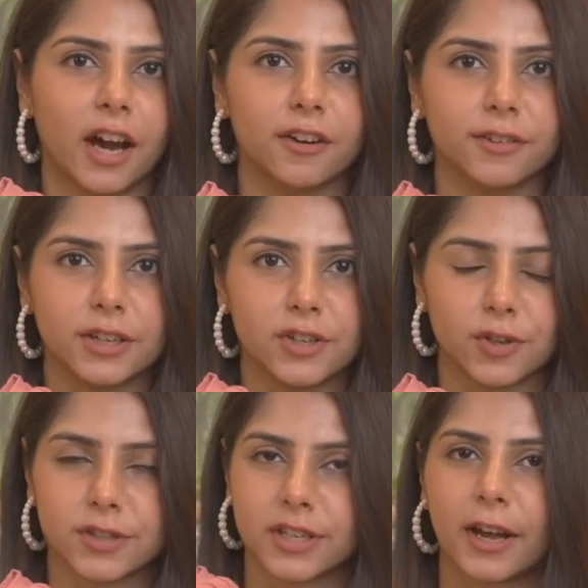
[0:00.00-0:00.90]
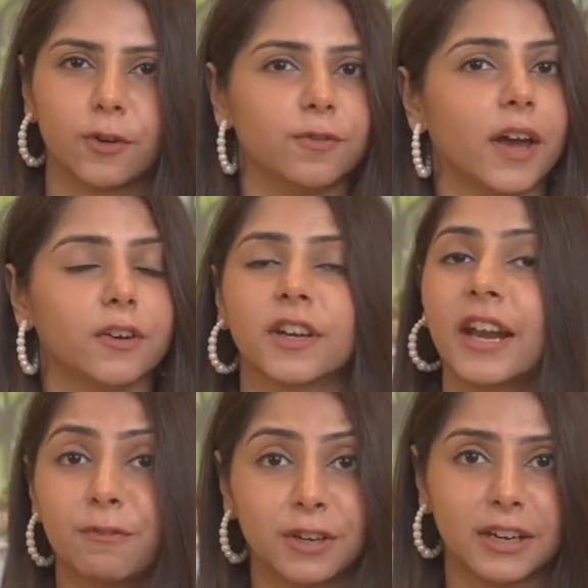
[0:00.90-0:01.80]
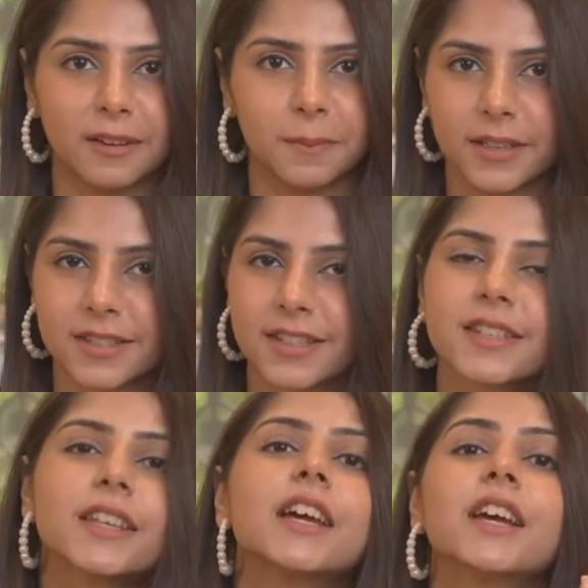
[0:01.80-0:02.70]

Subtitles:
color t-shirts that I could wear on an everyday basis.